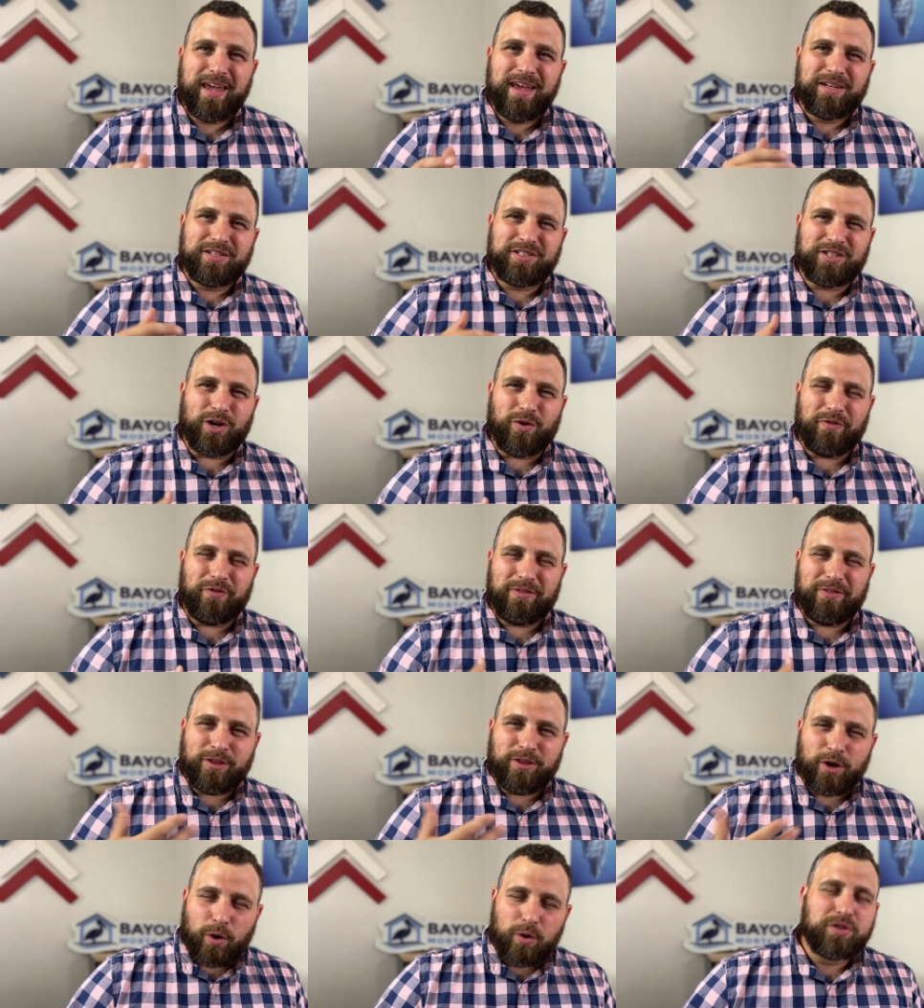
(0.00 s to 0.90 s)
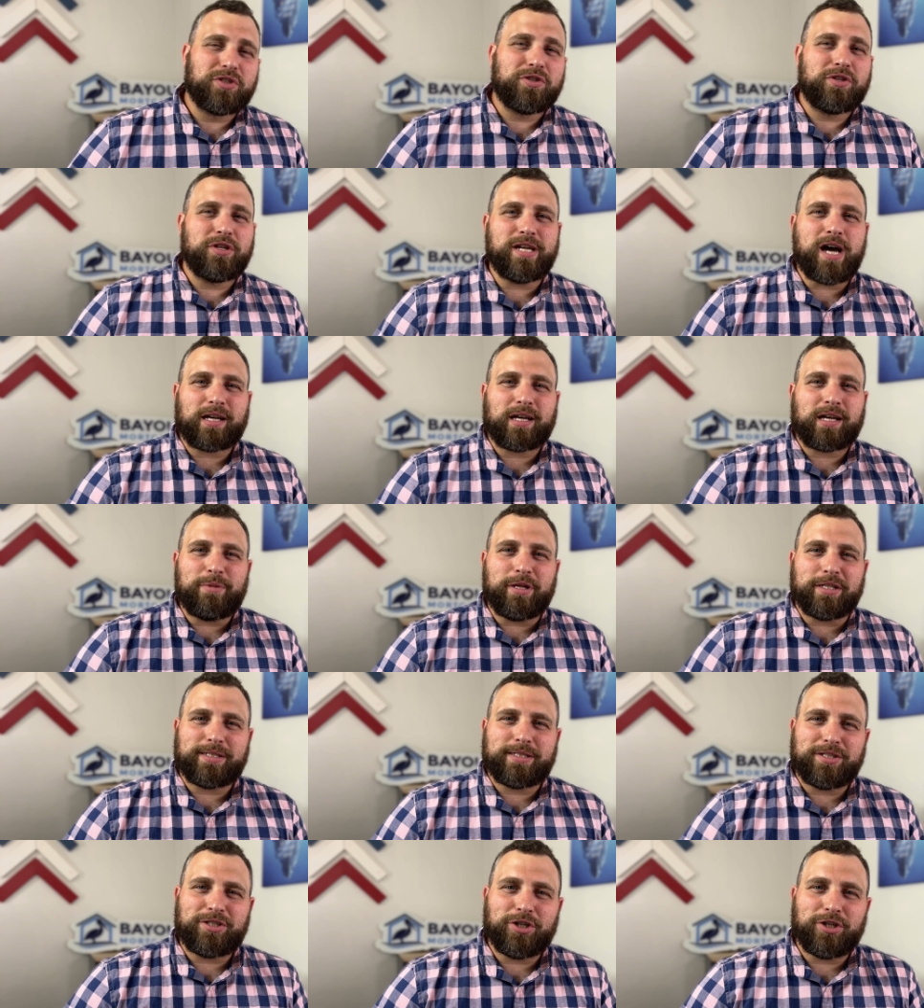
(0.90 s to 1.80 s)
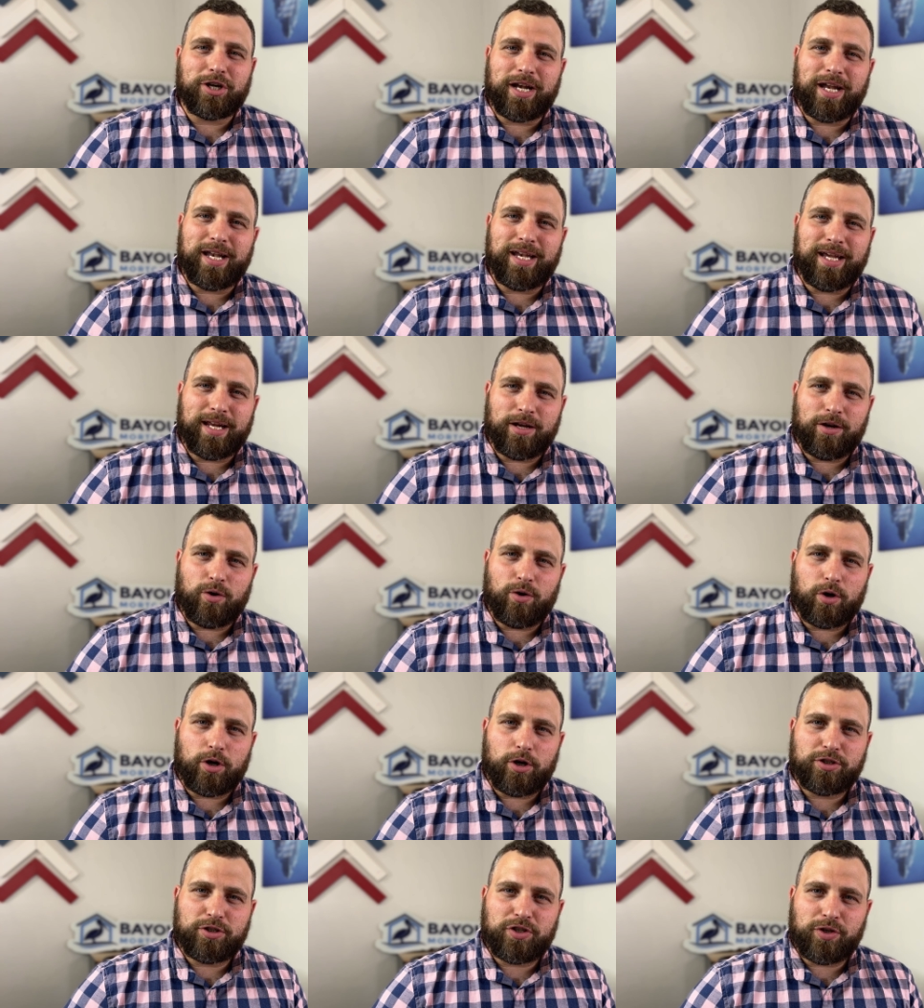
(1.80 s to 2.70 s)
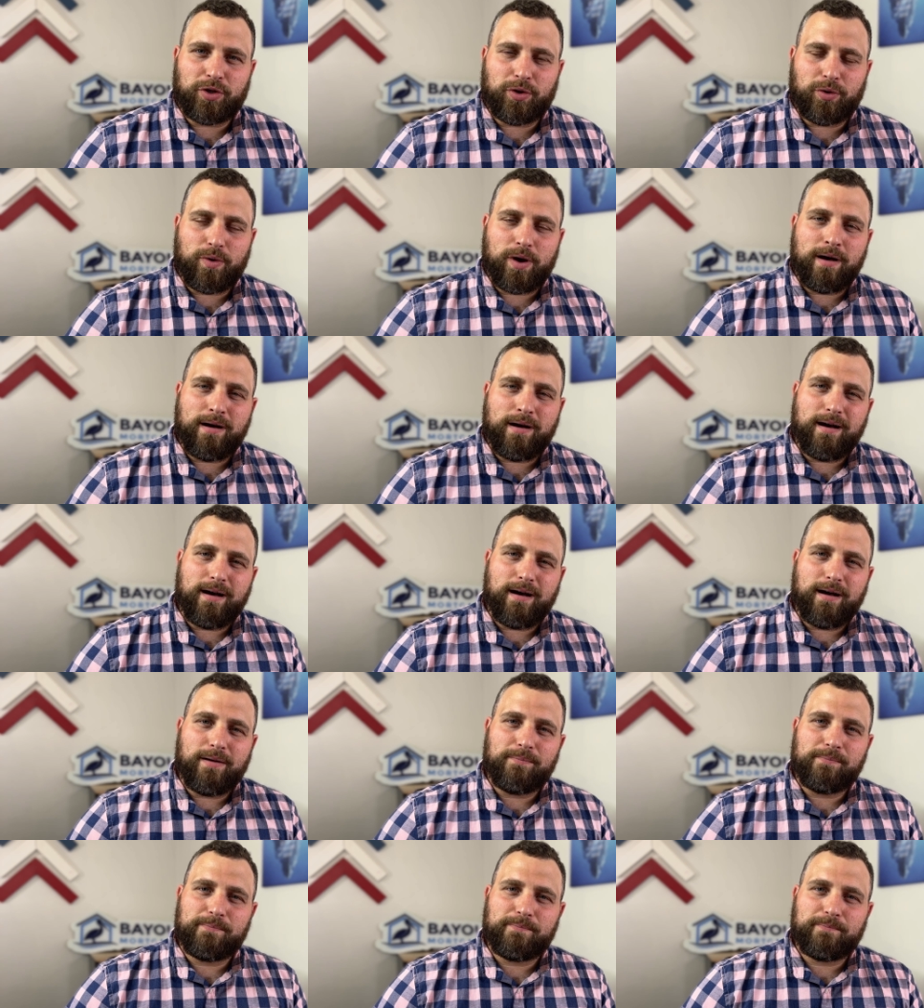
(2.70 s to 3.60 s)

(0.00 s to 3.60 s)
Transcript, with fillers: so those are the documents that you're going to need in order to um,